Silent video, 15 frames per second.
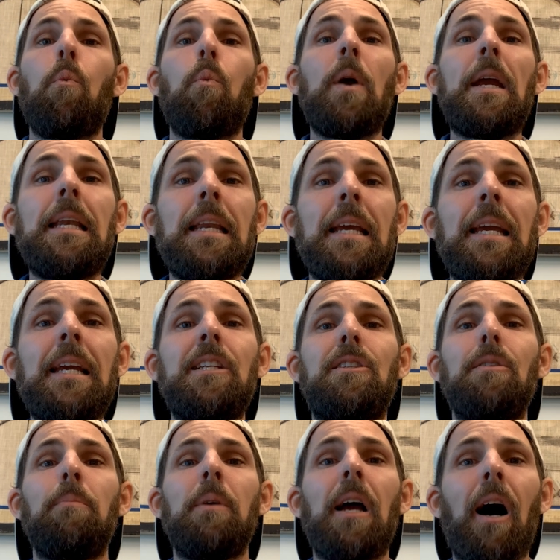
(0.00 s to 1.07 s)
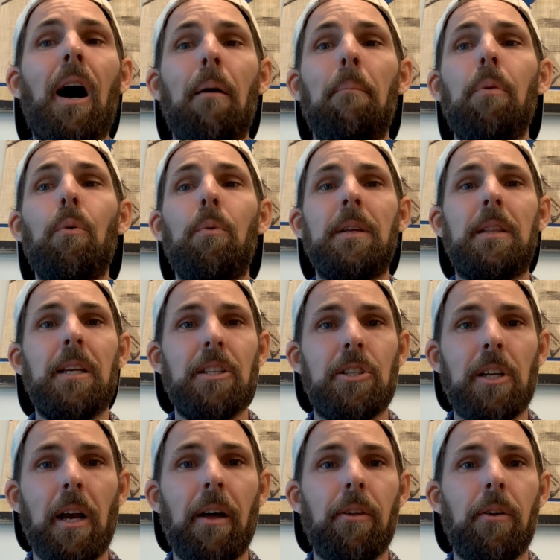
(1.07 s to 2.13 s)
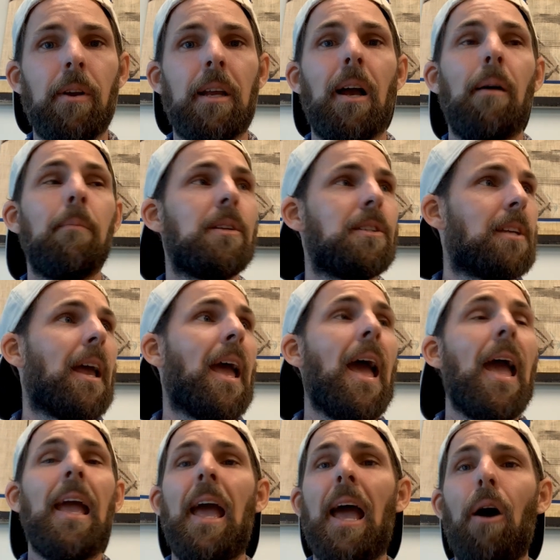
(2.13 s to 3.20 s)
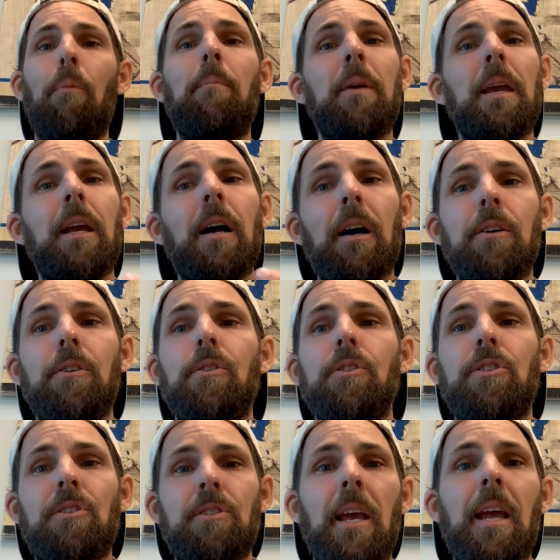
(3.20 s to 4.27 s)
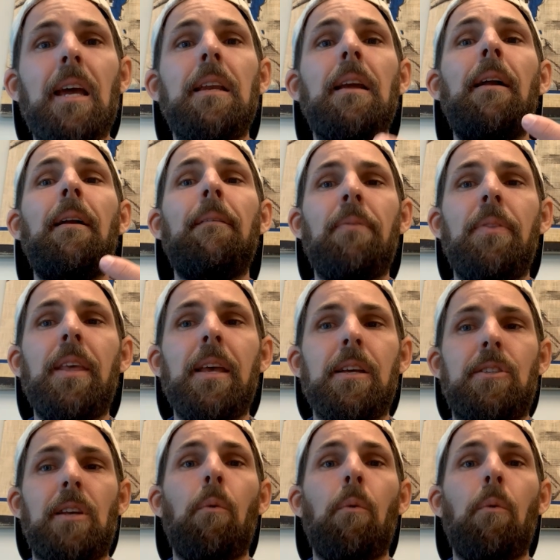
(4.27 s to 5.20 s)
We need to be humble with each other and come and say, hey, help me understand this.